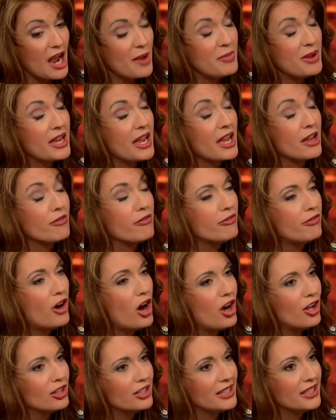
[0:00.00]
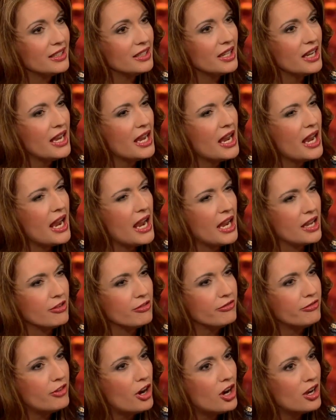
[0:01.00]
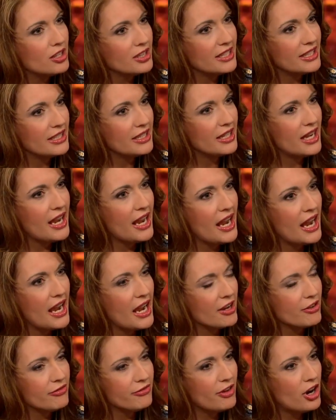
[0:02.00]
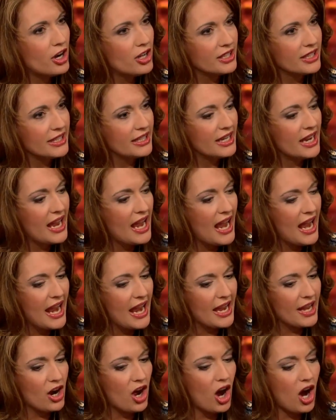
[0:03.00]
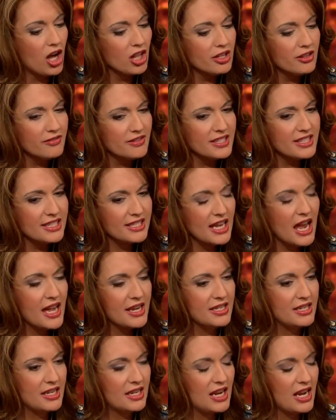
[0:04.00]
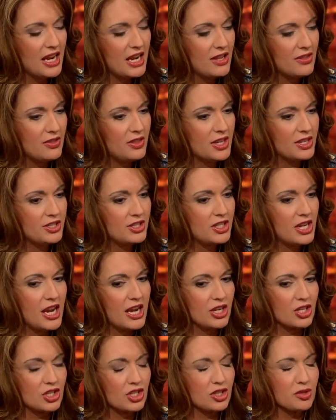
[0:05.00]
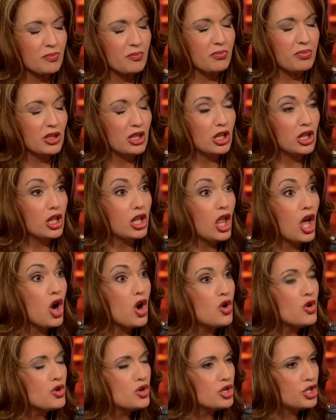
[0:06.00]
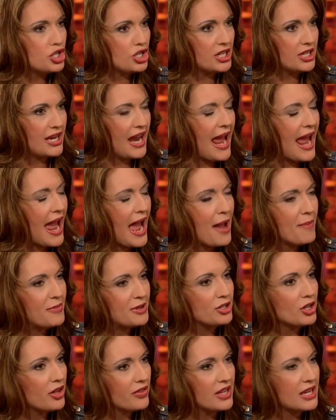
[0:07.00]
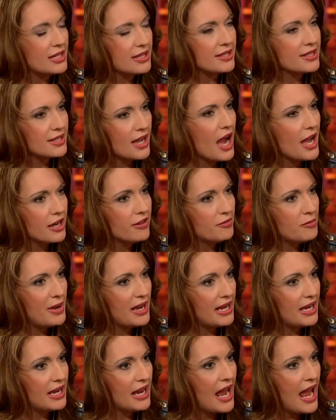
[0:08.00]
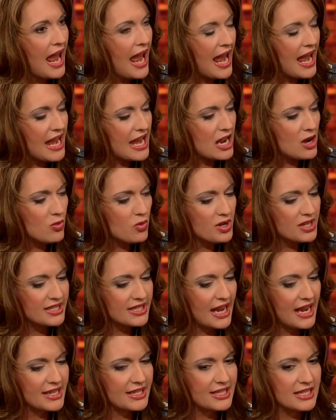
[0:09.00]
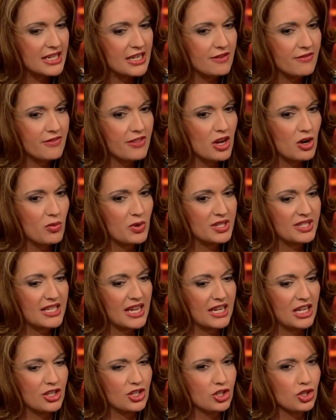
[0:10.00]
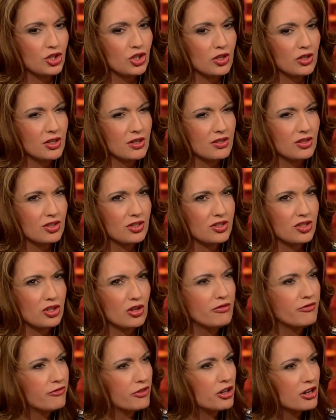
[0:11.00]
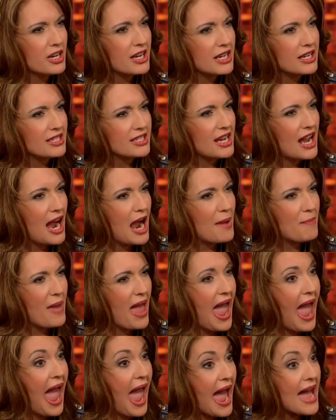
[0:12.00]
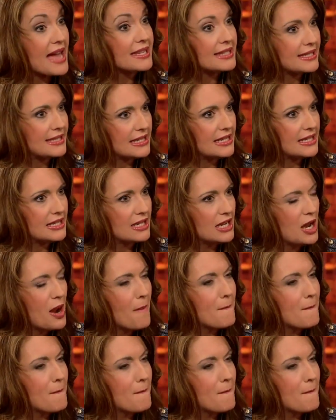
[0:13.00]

I began falling and falling and falling. And all of a sudden, this explosion happened on the inside of me. It was as if there was like a sulfuric type acid